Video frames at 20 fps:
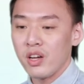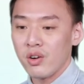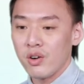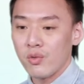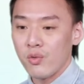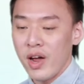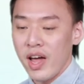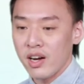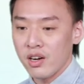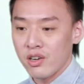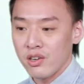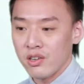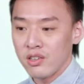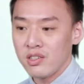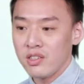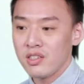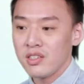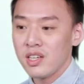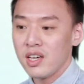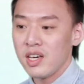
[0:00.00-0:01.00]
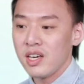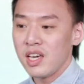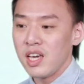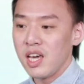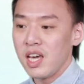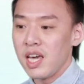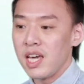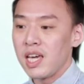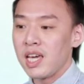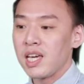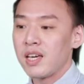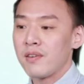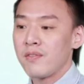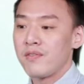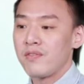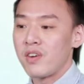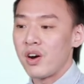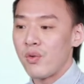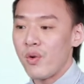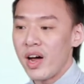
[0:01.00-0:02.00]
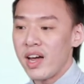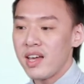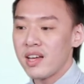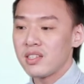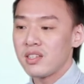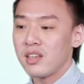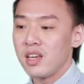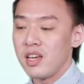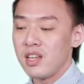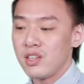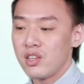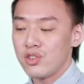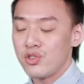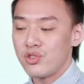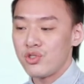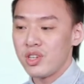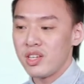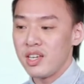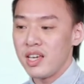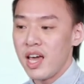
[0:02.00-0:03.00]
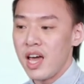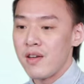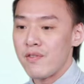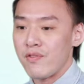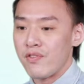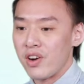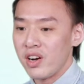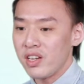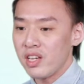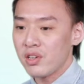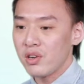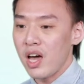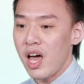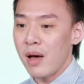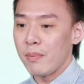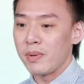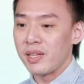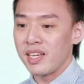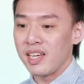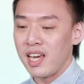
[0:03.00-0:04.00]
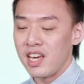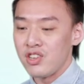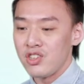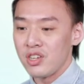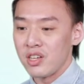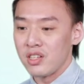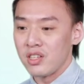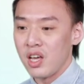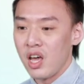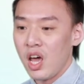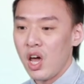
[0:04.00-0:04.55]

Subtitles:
records in various industry and vertical applications,